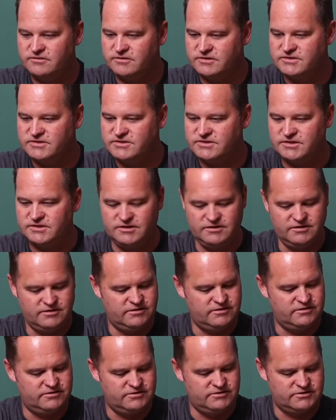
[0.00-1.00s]
let's see, it
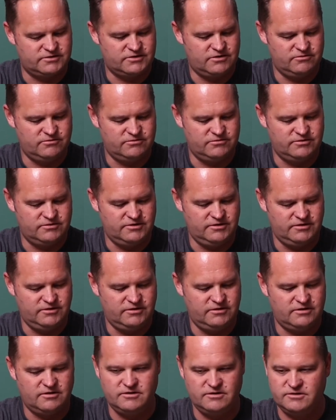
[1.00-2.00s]
is
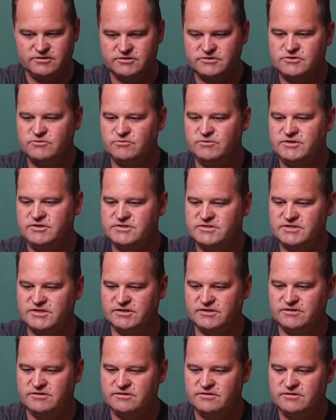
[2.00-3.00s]
currently August
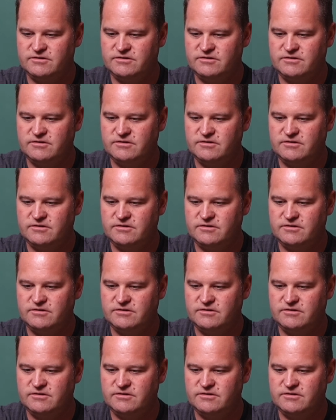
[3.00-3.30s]
22nd.